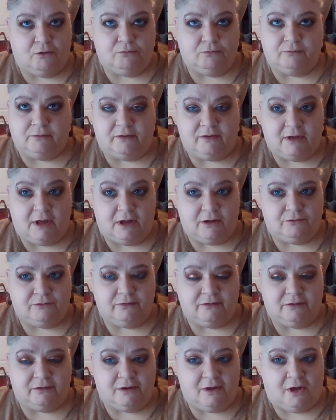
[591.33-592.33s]
over a
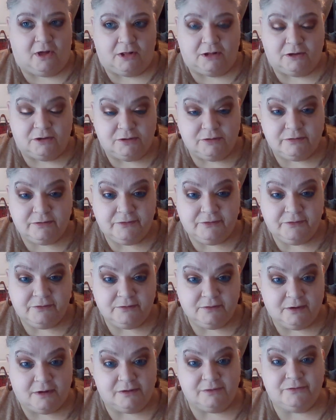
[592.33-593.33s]
thousand dollars
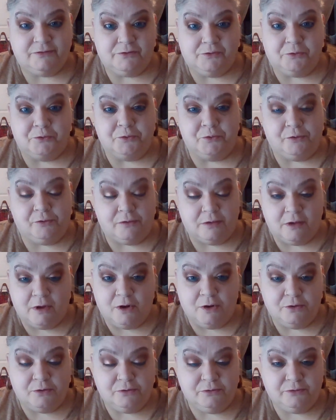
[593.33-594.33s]
on school
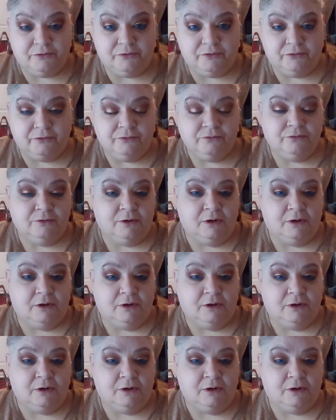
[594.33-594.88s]
clothes,